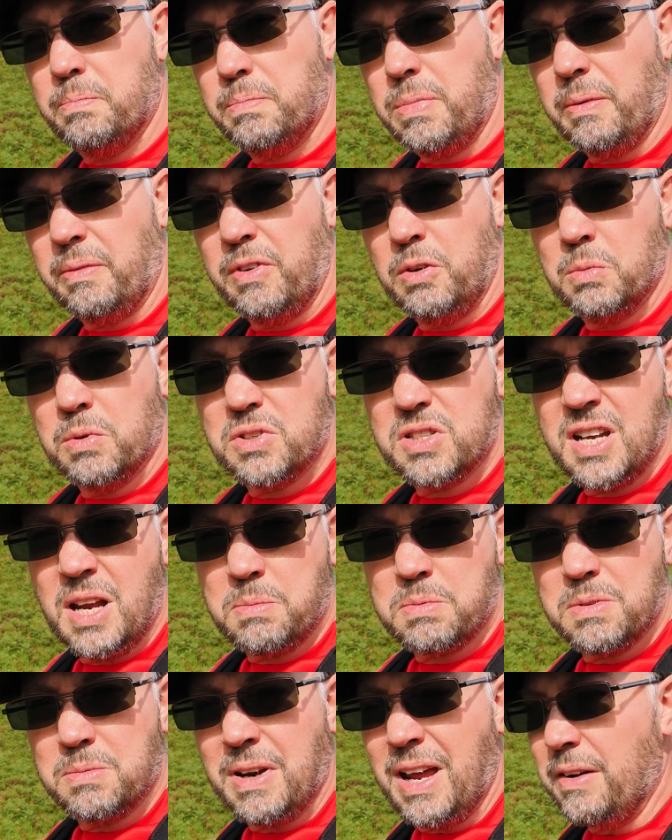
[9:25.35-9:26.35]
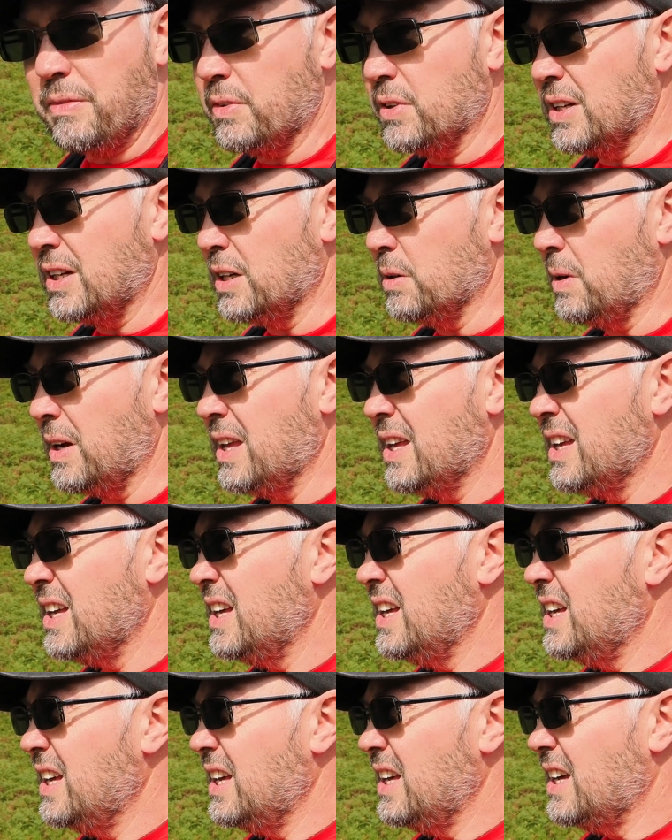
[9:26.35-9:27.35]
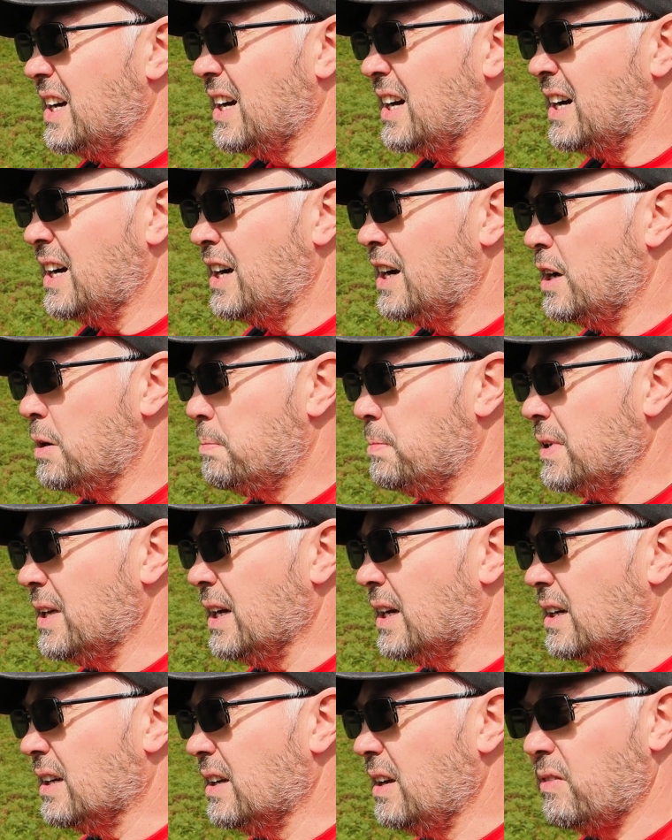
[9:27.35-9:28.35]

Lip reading: Pop a few more snaps up now for you anyway. But yeah,